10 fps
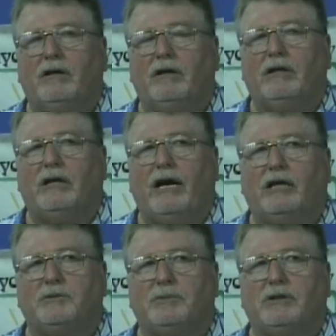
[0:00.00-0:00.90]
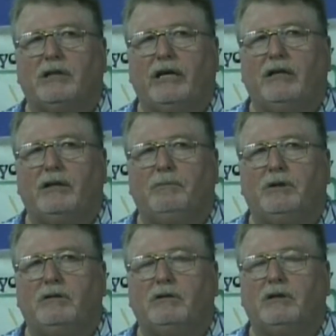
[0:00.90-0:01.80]
It has been lately,
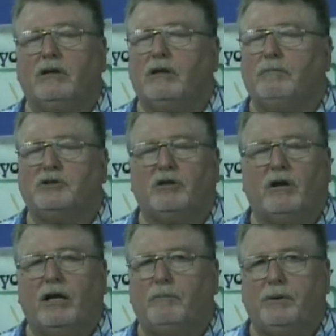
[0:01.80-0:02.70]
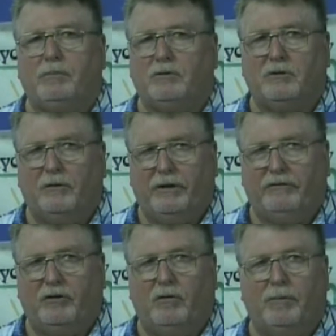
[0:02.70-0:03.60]
but I'm sure a lot of people don't
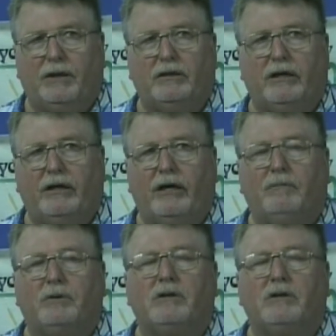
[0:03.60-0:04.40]
even know about that yet.